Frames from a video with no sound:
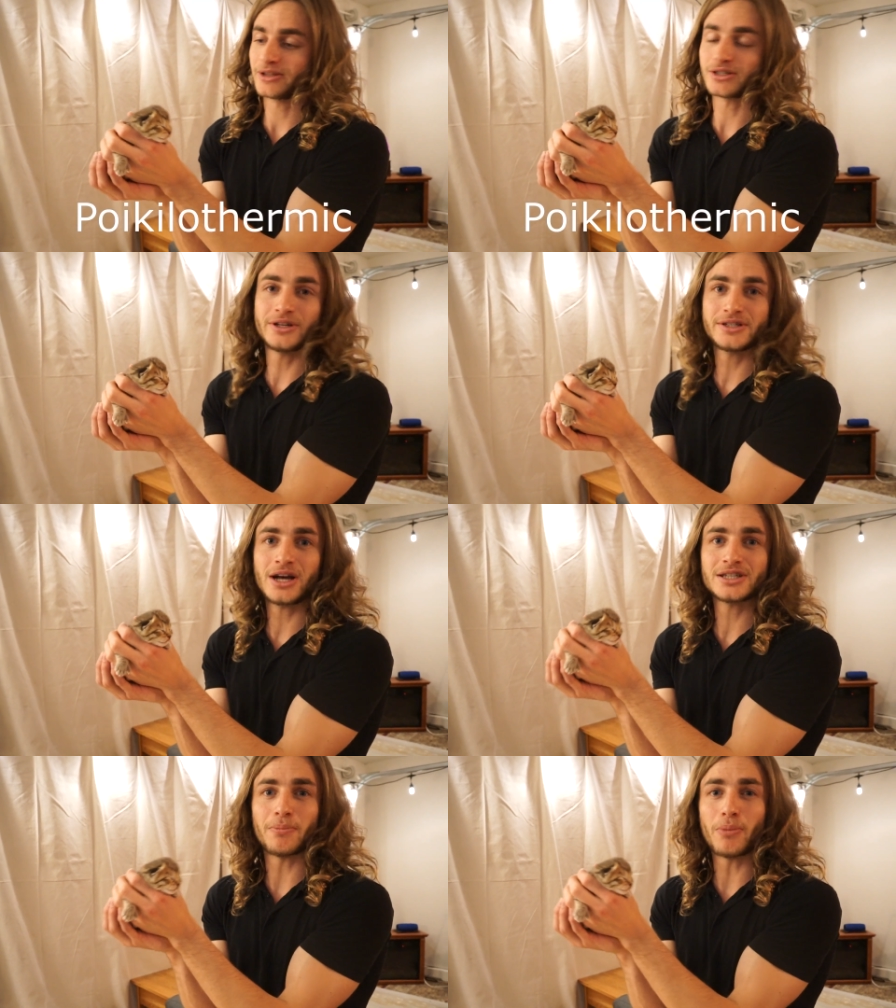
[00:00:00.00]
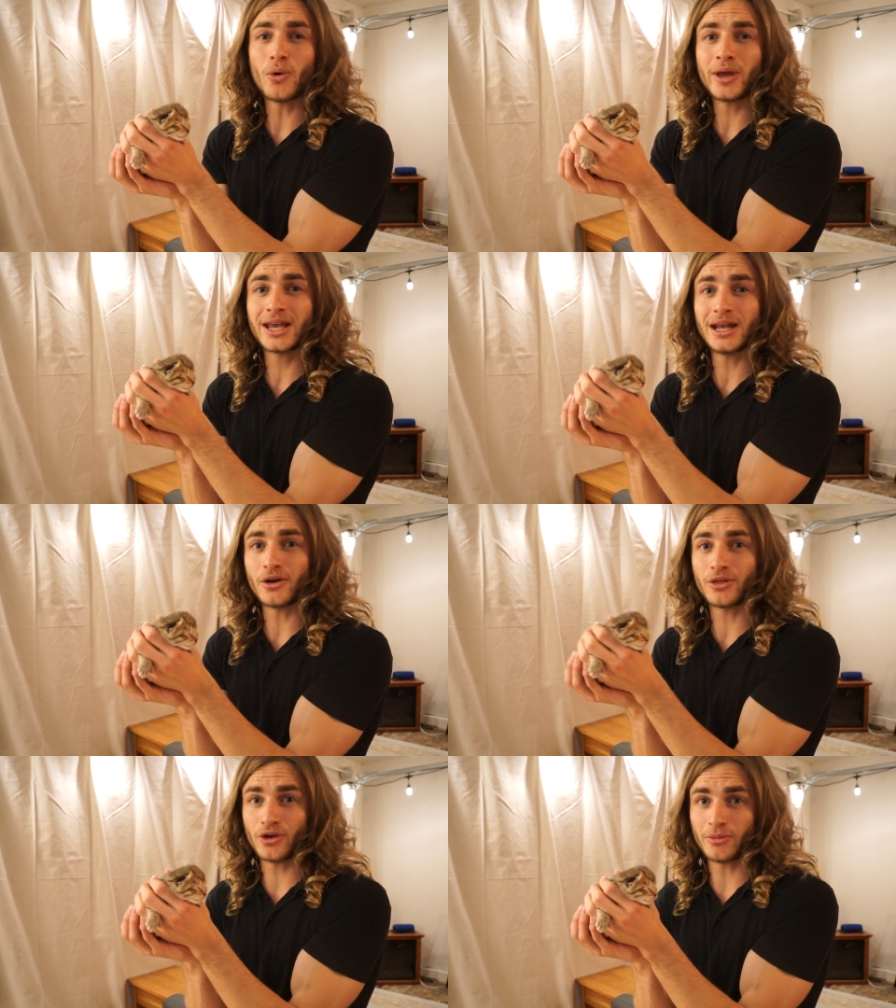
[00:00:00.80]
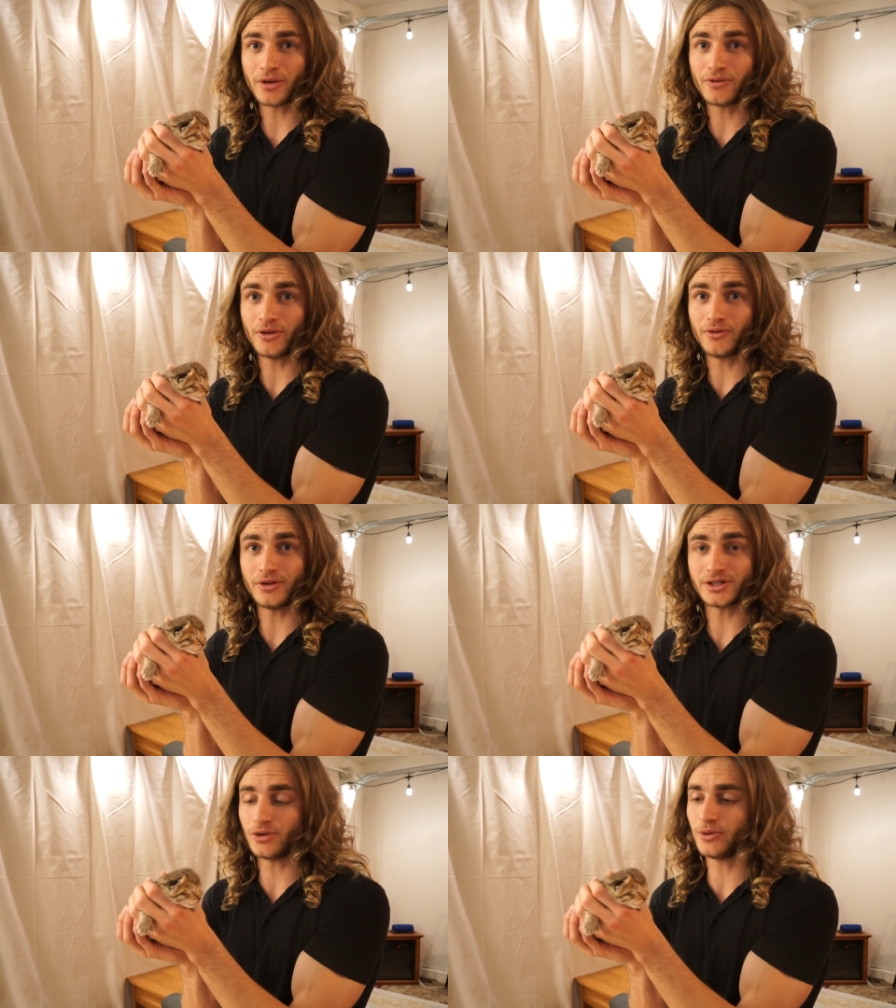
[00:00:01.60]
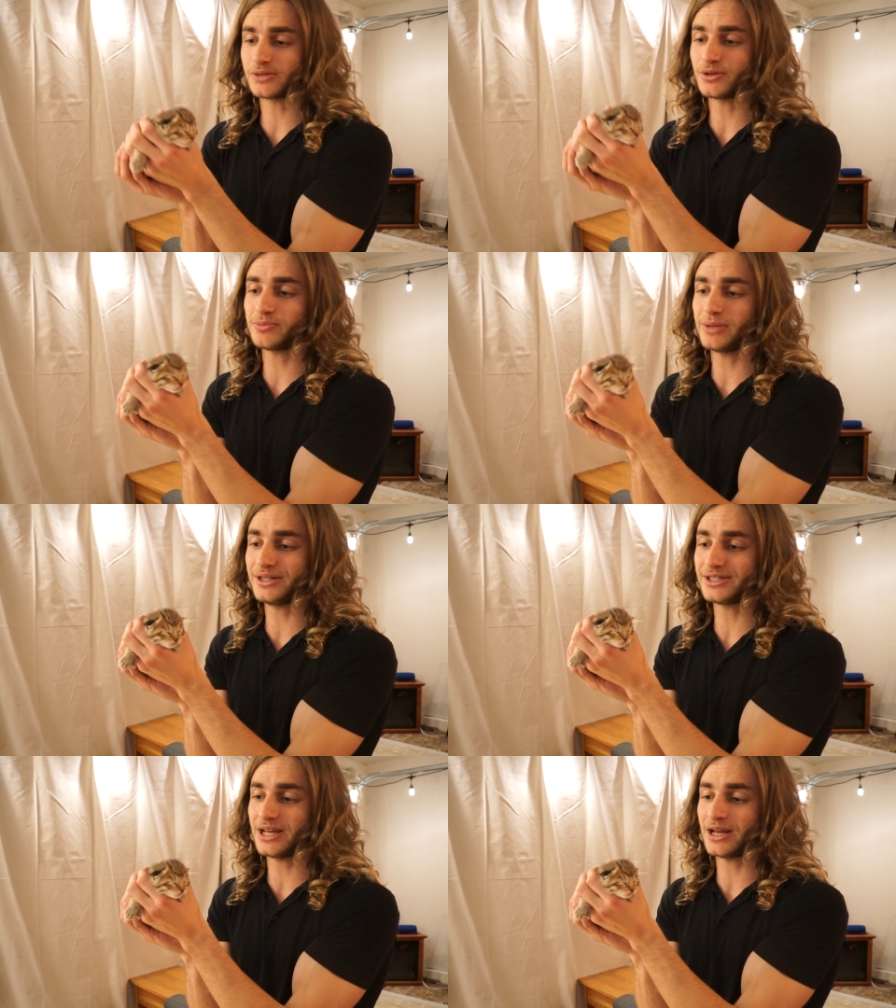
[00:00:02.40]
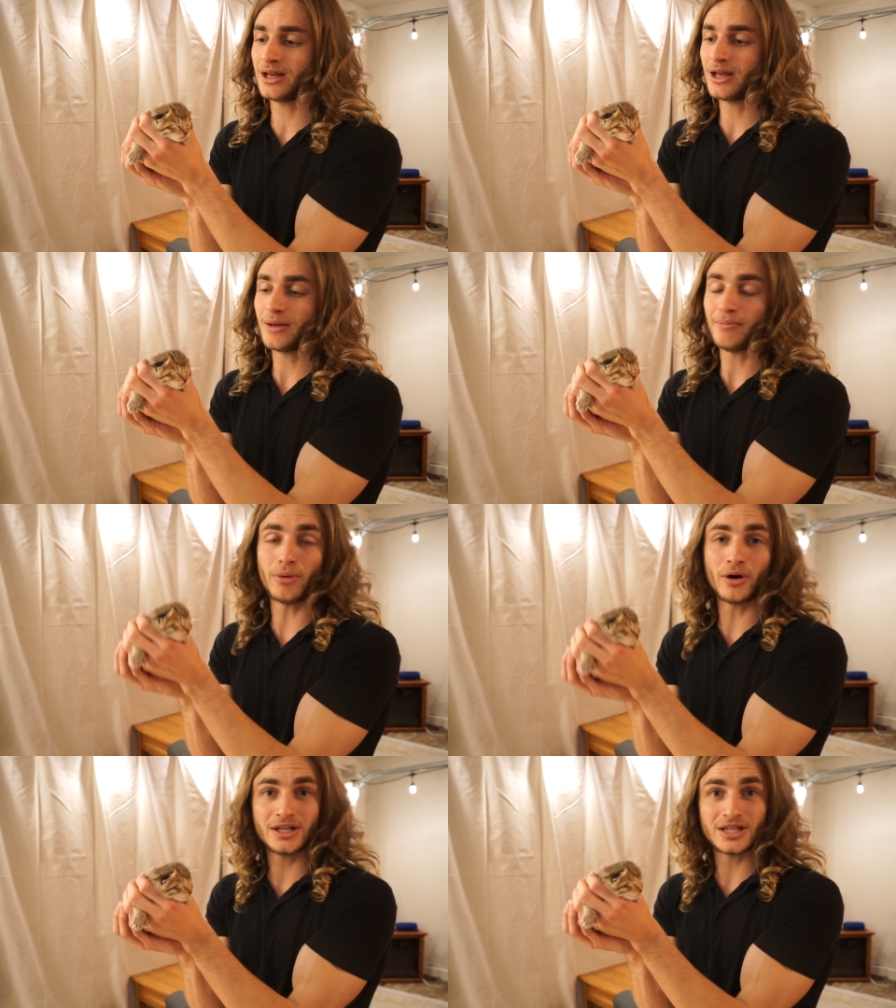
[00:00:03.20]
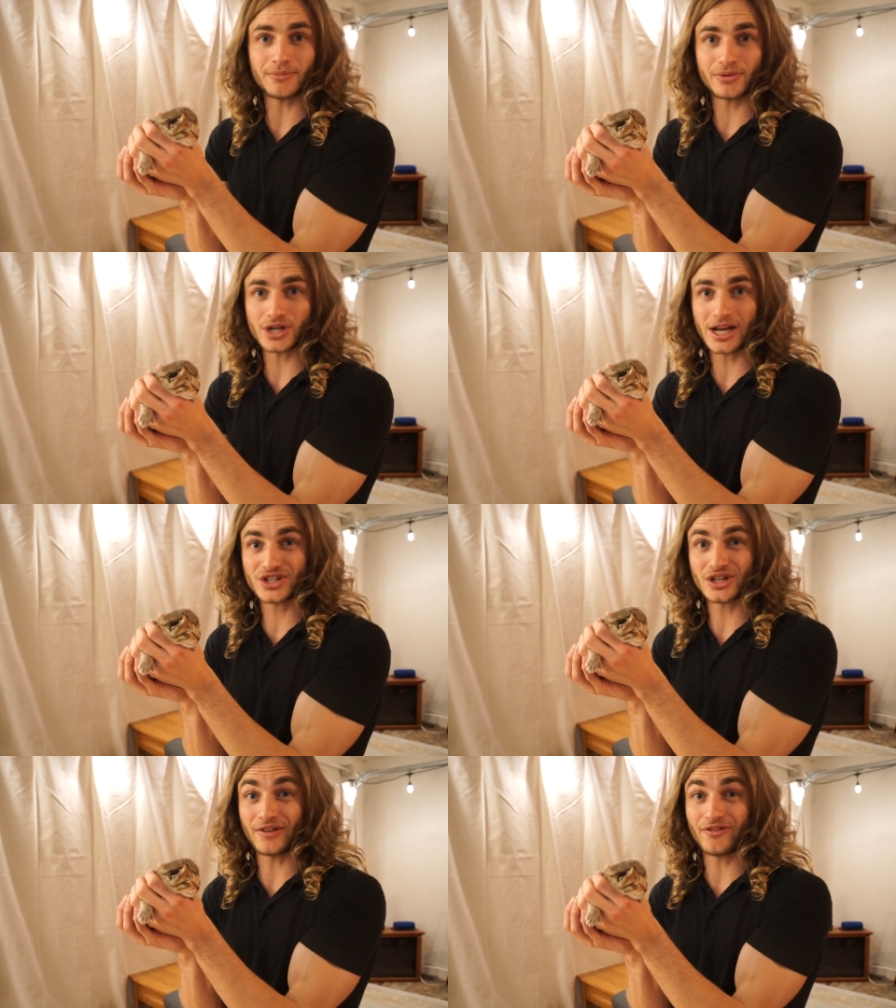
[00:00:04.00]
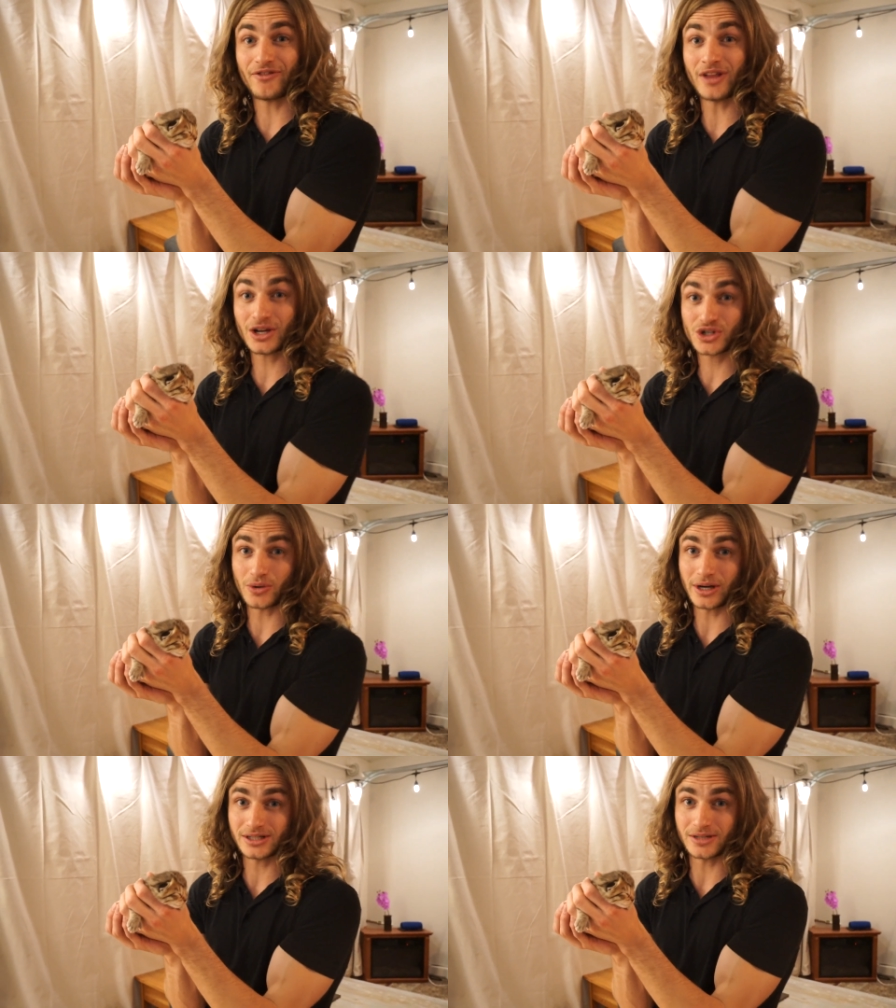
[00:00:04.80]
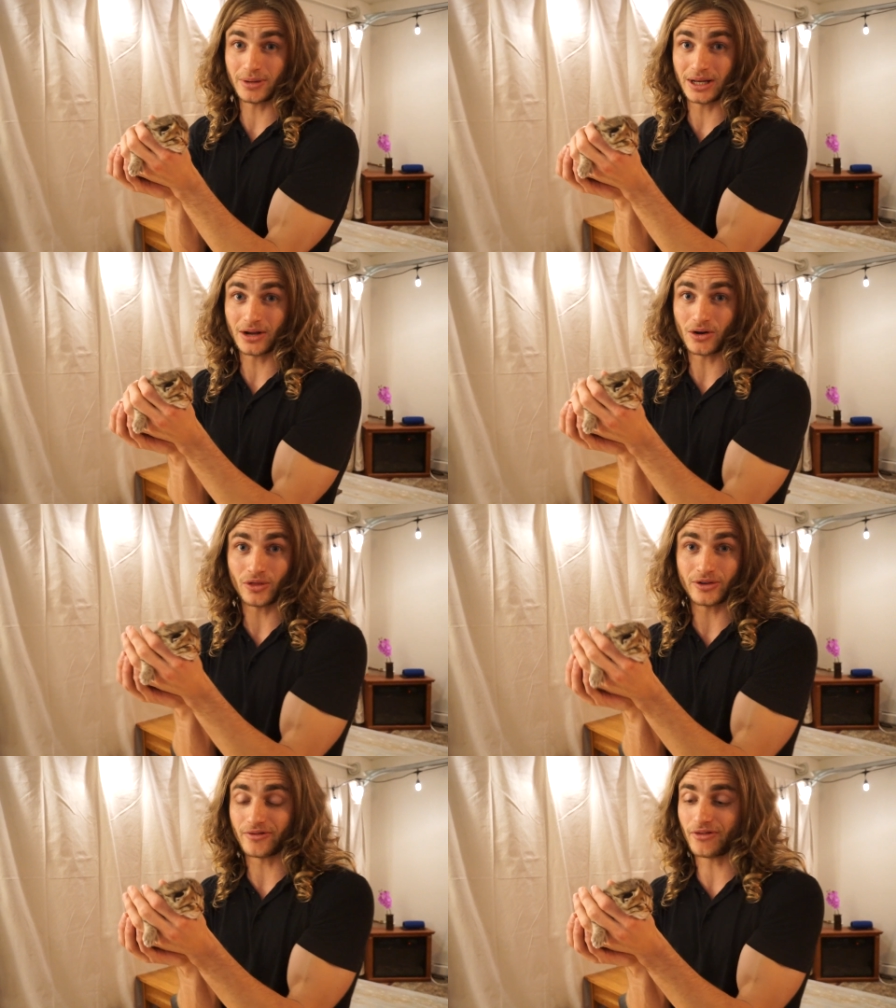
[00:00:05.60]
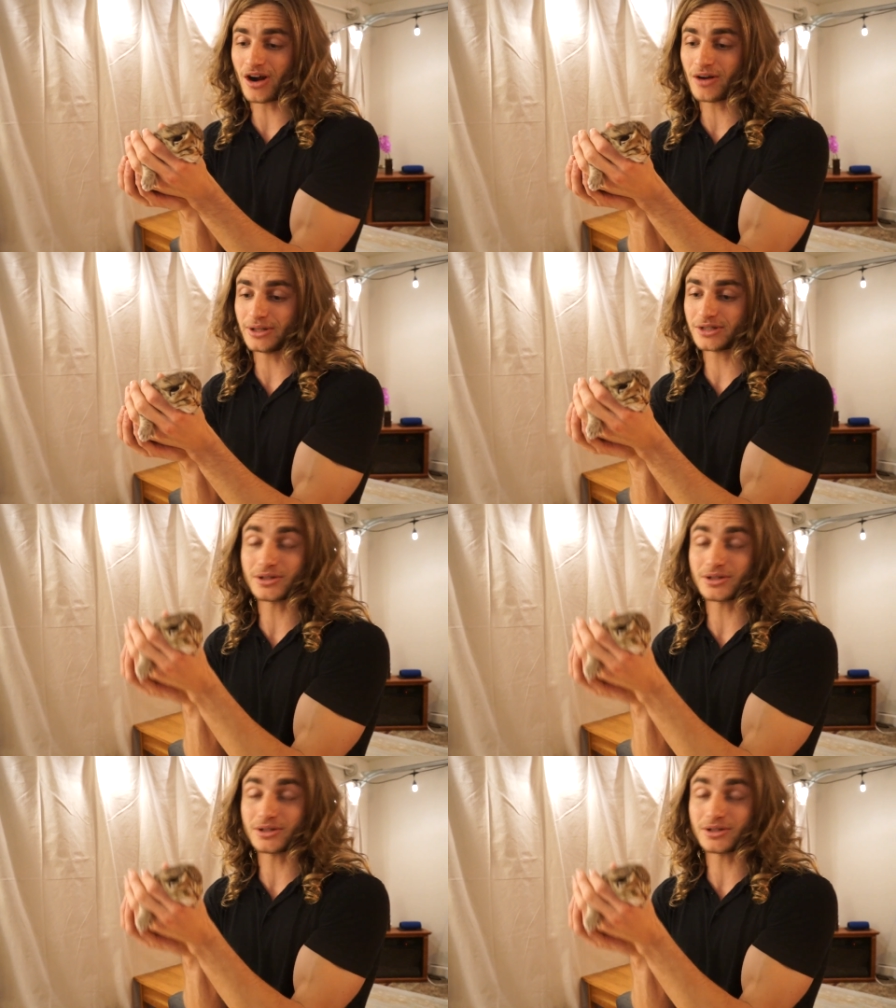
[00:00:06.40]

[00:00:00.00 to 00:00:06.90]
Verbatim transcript: So these guys are poikilothermic for the first 2 weeks, which means their body temperature actually fluctuates depending on their environment.